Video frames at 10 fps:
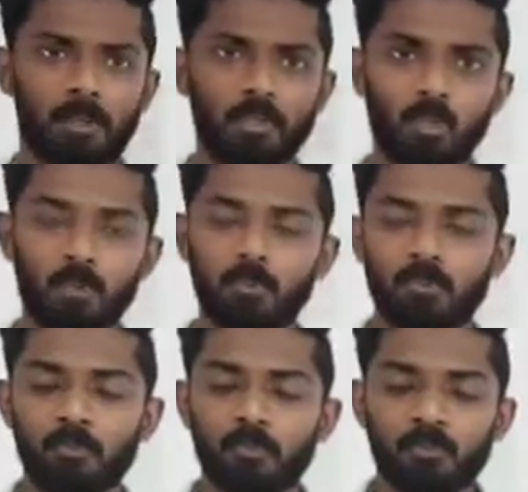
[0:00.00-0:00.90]

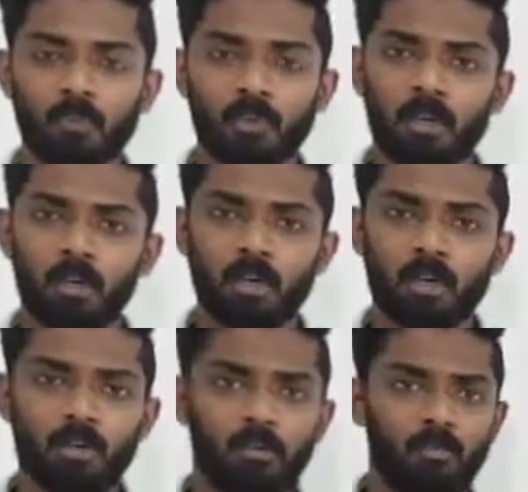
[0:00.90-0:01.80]
So,
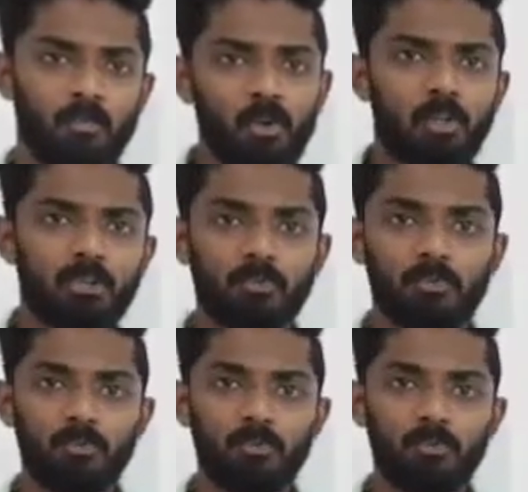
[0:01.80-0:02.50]
first,